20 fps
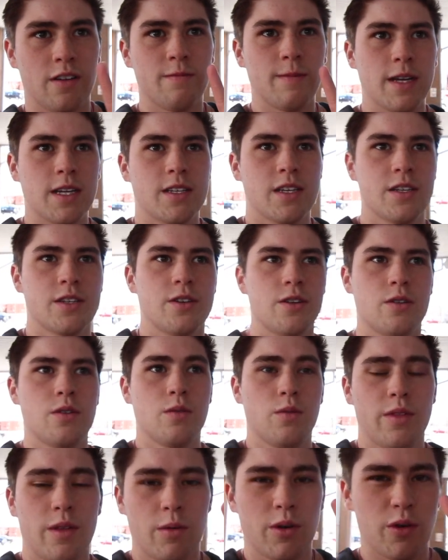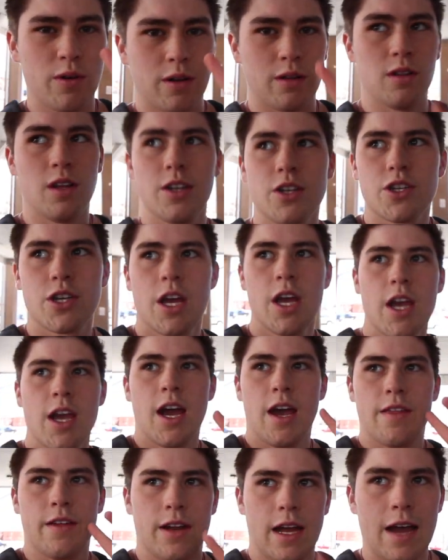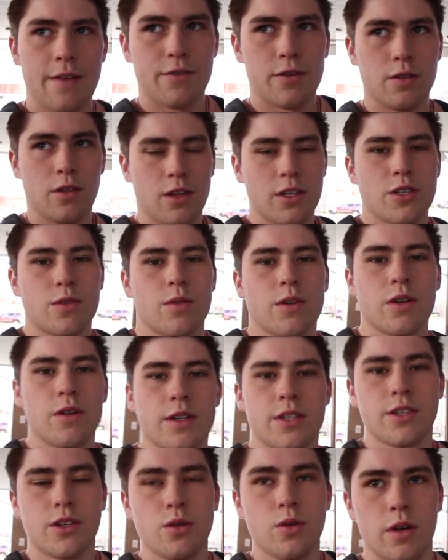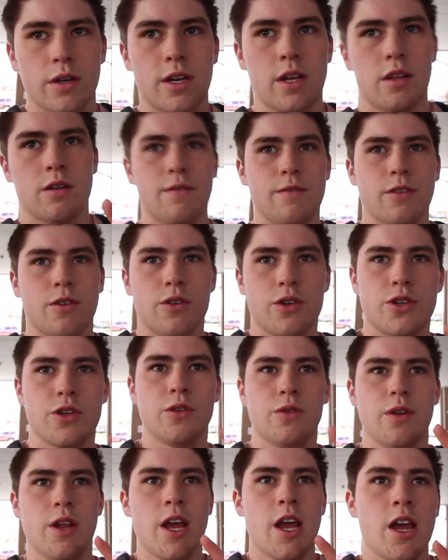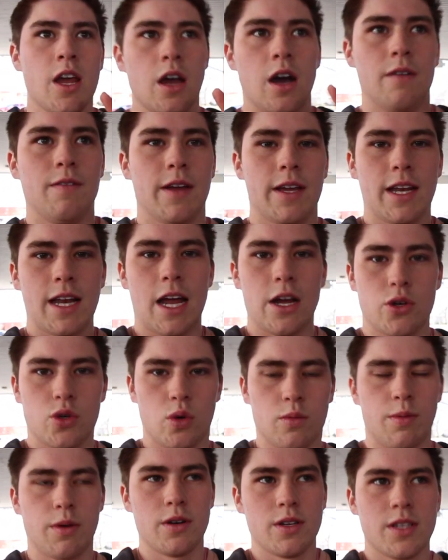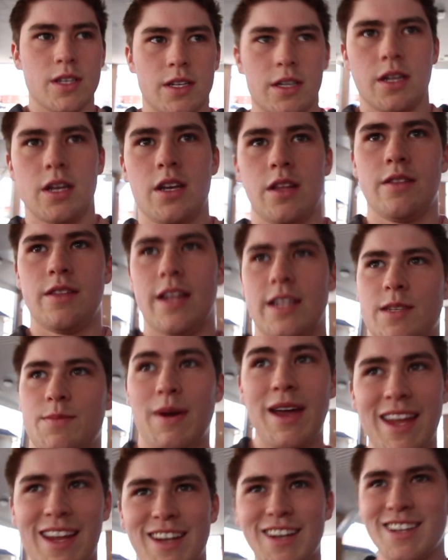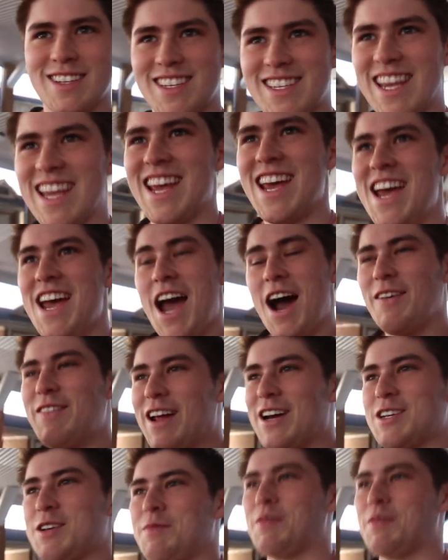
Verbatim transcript: of my sister, then we're going to lunch, and then after lunch we're going to do another photo shoot of like an actual person that's paying us, so I won't